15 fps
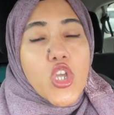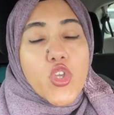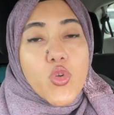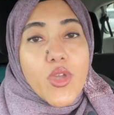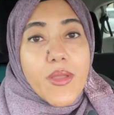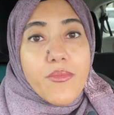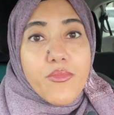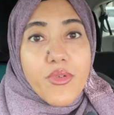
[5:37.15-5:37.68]

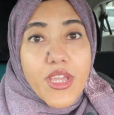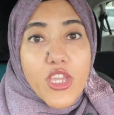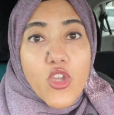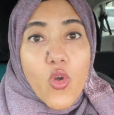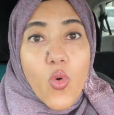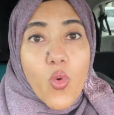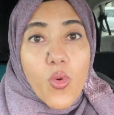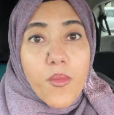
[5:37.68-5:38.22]
You can bring
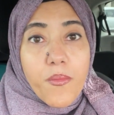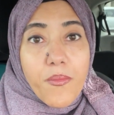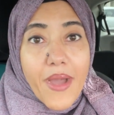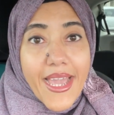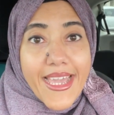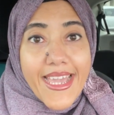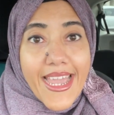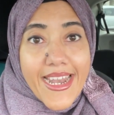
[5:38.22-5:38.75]
your own
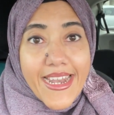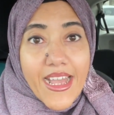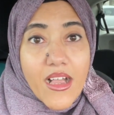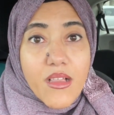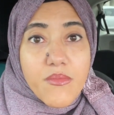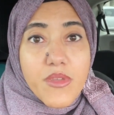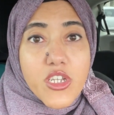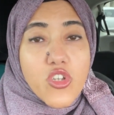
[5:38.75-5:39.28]
bike and
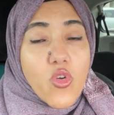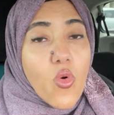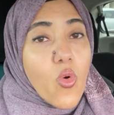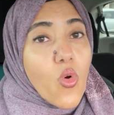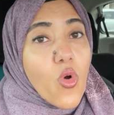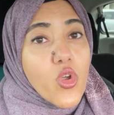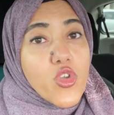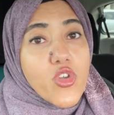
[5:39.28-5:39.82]
helmet,
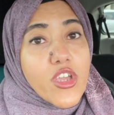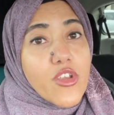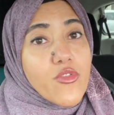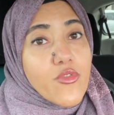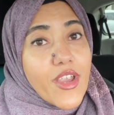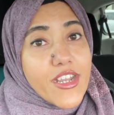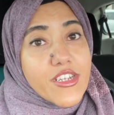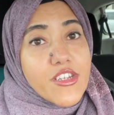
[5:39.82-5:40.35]
or you
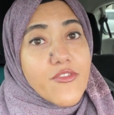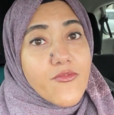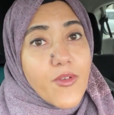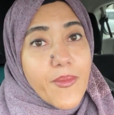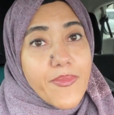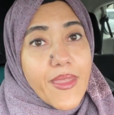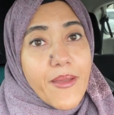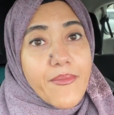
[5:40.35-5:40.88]
can rent
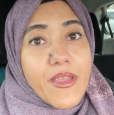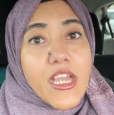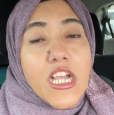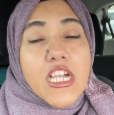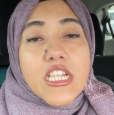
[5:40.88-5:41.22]
from them.